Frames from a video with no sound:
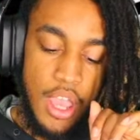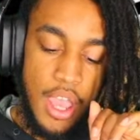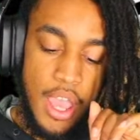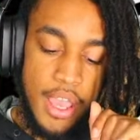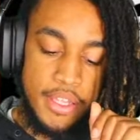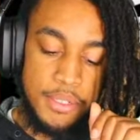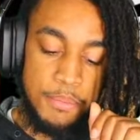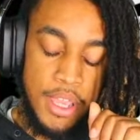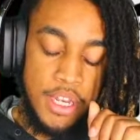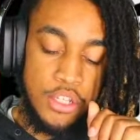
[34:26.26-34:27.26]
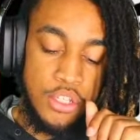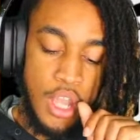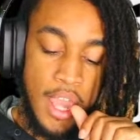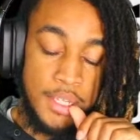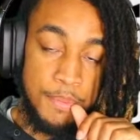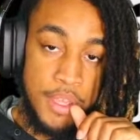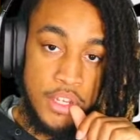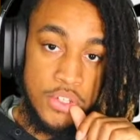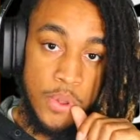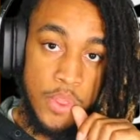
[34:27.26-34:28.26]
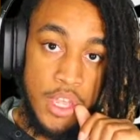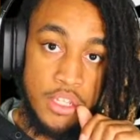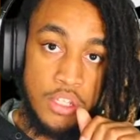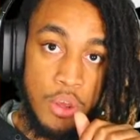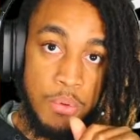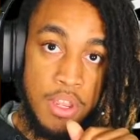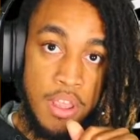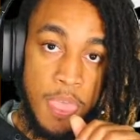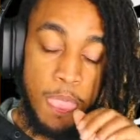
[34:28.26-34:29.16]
has made it so that Sony